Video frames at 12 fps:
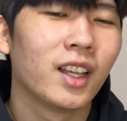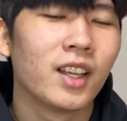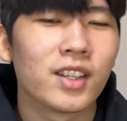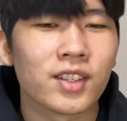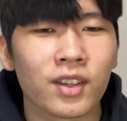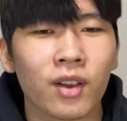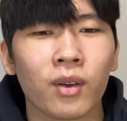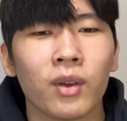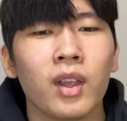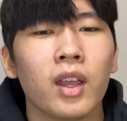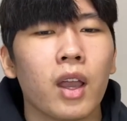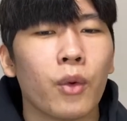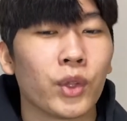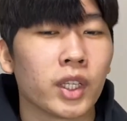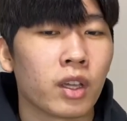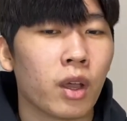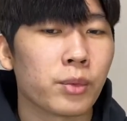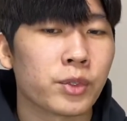So when it
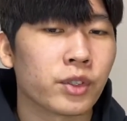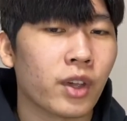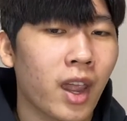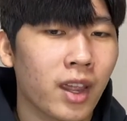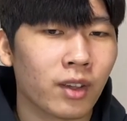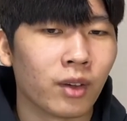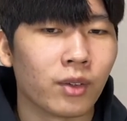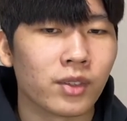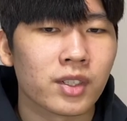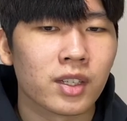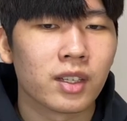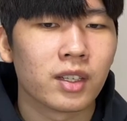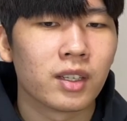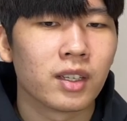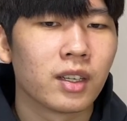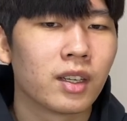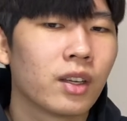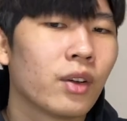comes to acorns,
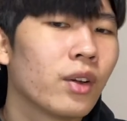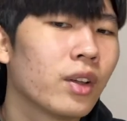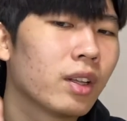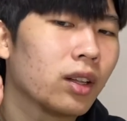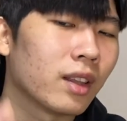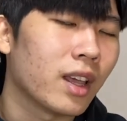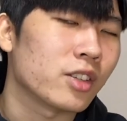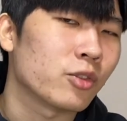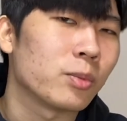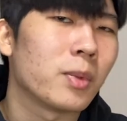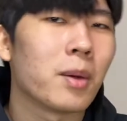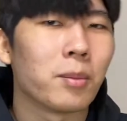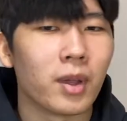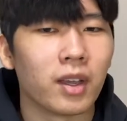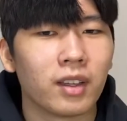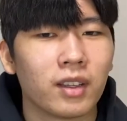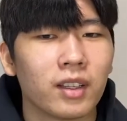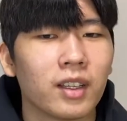let's remember
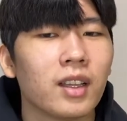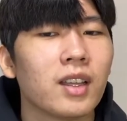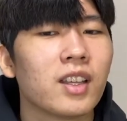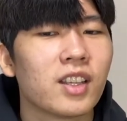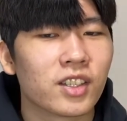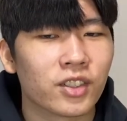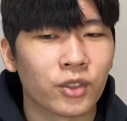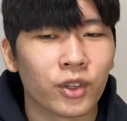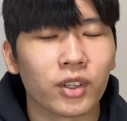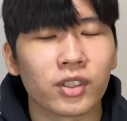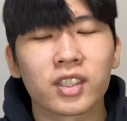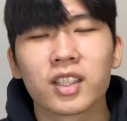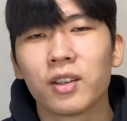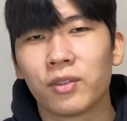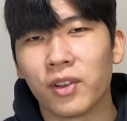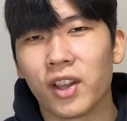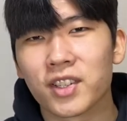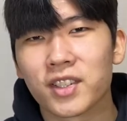squirrels
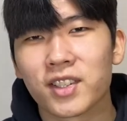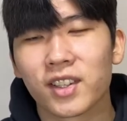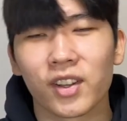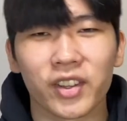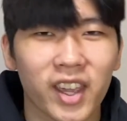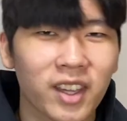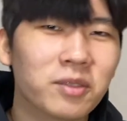first, okay?